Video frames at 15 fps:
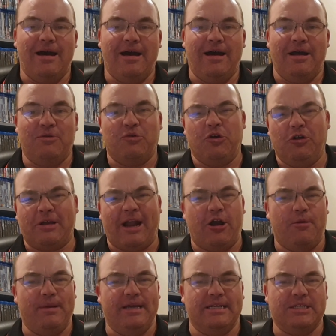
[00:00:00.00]
Uh, Royal
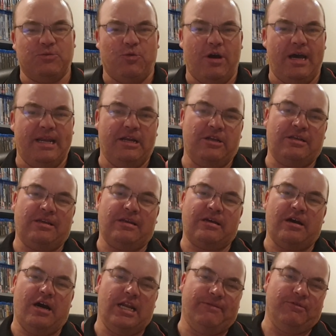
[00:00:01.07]
Caribbean's one and a
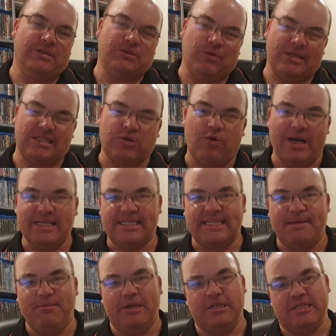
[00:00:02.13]
Carnival's one's quite
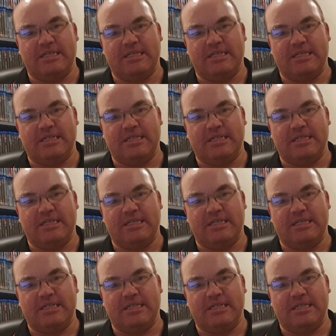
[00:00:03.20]
similar,